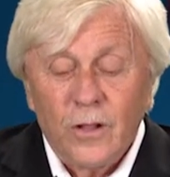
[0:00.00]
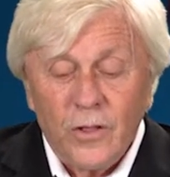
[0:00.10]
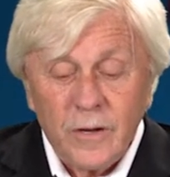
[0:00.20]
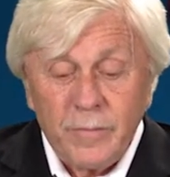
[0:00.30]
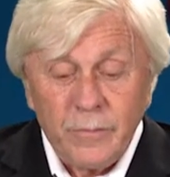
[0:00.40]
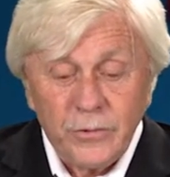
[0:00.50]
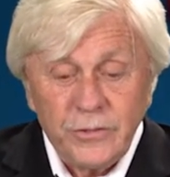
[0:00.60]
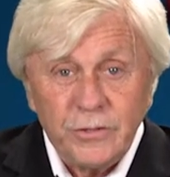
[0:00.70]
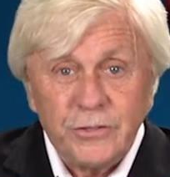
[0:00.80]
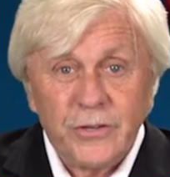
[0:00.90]
A lot of people
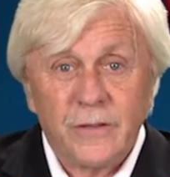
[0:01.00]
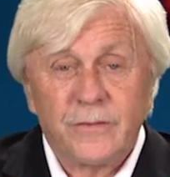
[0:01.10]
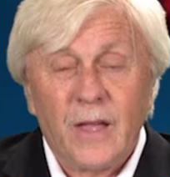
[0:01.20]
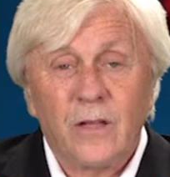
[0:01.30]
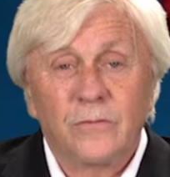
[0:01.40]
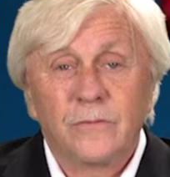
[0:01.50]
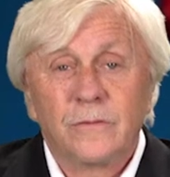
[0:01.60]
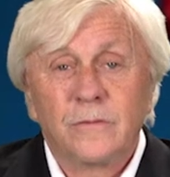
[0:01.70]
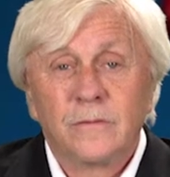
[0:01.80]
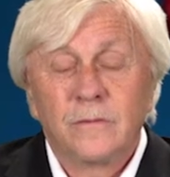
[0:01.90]
just shut down.
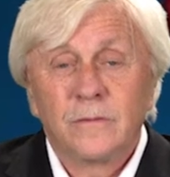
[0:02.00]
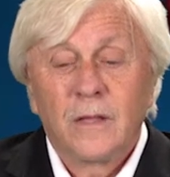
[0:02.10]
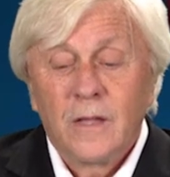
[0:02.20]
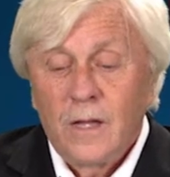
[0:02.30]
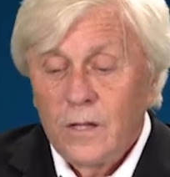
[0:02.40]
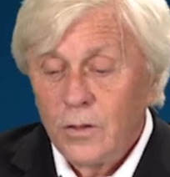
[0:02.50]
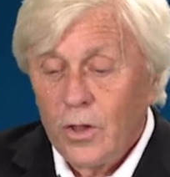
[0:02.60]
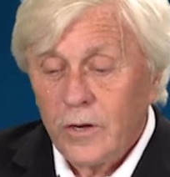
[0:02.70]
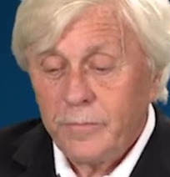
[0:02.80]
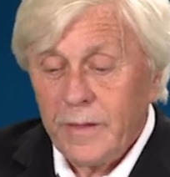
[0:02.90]
A
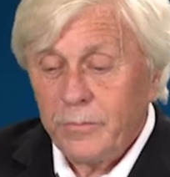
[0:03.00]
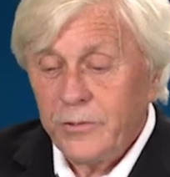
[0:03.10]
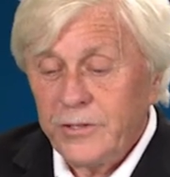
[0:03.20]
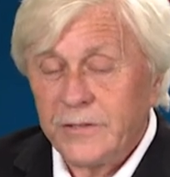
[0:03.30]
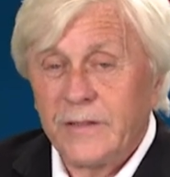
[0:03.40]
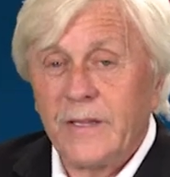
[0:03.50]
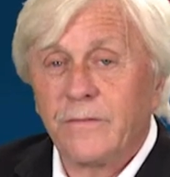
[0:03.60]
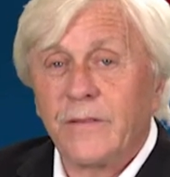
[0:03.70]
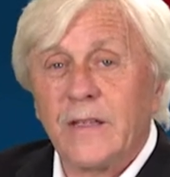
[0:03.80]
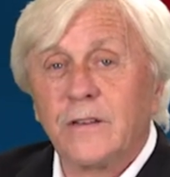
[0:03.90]
lot of people just
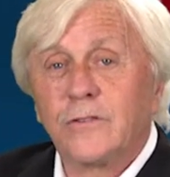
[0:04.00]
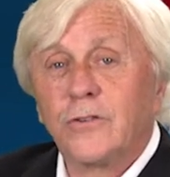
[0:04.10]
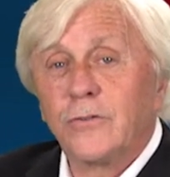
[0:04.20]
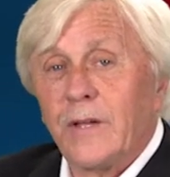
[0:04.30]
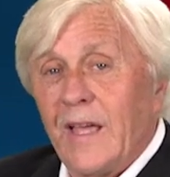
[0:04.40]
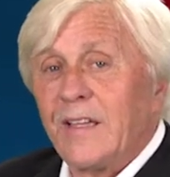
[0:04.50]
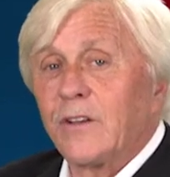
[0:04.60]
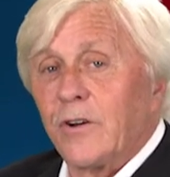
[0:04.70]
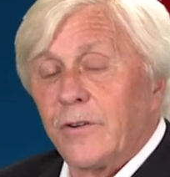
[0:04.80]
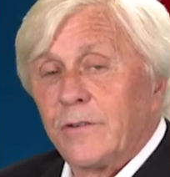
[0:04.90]
give into
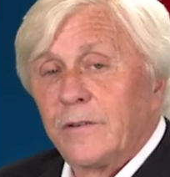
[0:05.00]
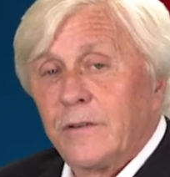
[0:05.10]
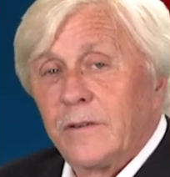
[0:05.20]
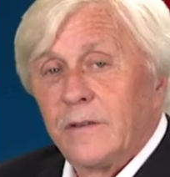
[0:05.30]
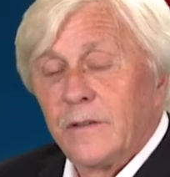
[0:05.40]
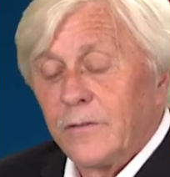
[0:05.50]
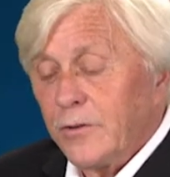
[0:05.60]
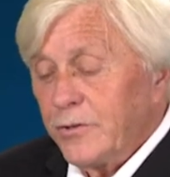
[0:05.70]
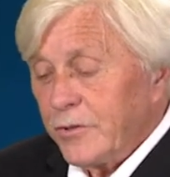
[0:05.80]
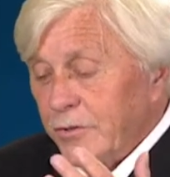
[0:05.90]
anger.
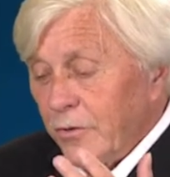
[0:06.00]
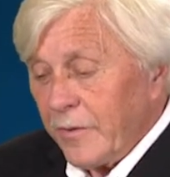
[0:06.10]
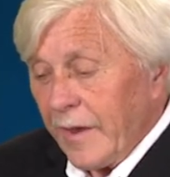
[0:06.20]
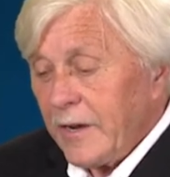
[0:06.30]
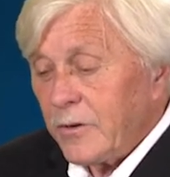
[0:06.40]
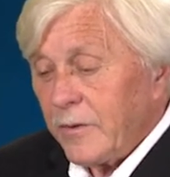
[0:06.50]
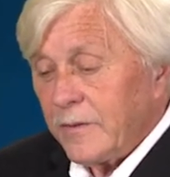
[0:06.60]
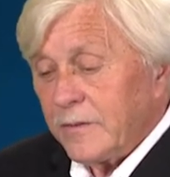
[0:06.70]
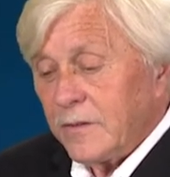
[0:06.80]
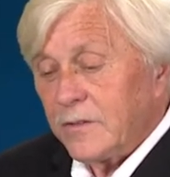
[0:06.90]
They're just so angry
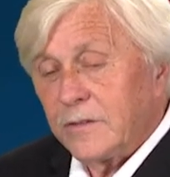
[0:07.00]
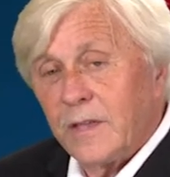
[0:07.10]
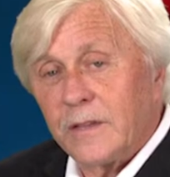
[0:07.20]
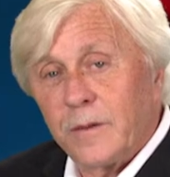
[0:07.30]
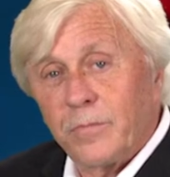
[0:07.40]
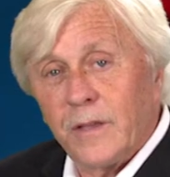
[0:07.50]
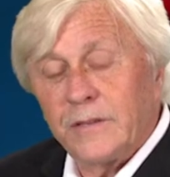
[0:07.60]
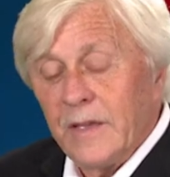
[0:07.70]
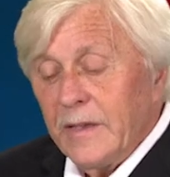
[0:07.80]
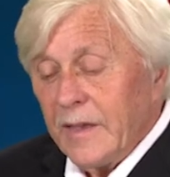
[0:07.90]
that this is taking
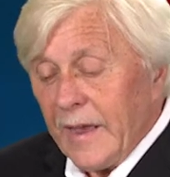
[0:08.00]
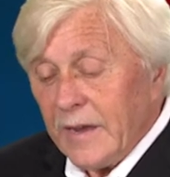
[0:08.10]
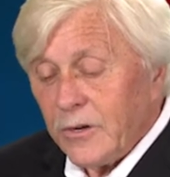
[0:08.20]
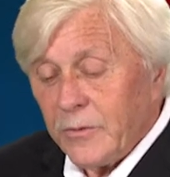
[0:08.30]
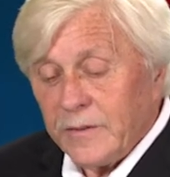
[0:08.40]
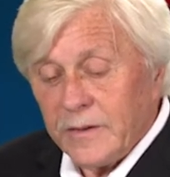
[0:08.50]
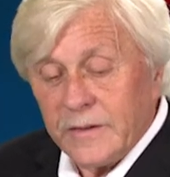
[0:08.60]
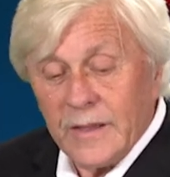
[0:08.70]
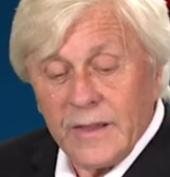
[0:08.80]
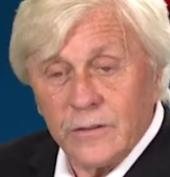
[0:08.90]
place. Angry that
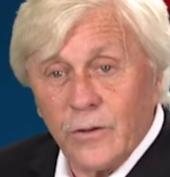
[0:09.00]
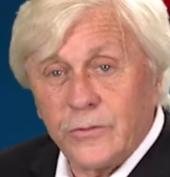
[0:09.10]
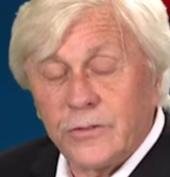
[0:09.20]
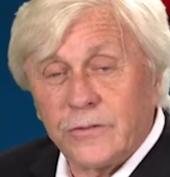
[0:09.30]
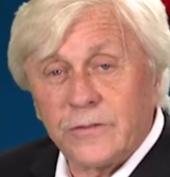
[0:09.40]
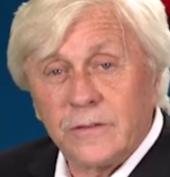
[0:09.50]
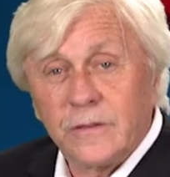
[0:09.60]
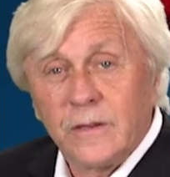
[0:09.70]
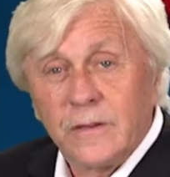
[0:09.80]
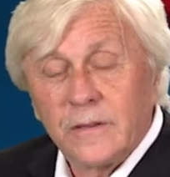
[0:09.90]
a diagnosis
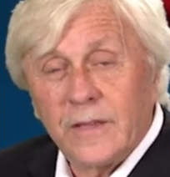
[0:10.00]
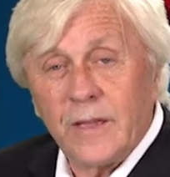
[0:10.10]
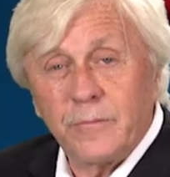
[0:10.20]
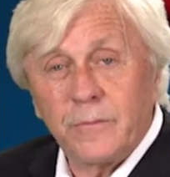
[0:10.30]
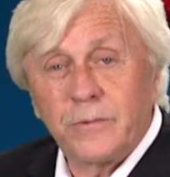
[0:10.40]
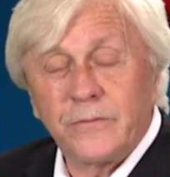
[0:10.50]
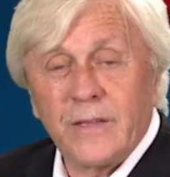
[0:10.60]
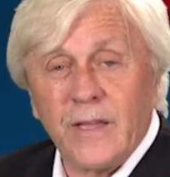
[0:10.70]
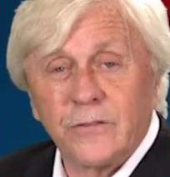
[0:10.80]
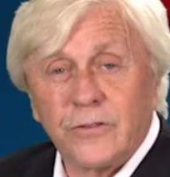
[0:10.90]
came up of
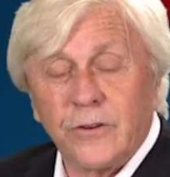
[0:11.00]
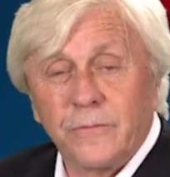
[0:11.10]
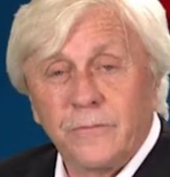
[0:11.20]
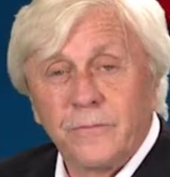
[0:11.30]
cancer.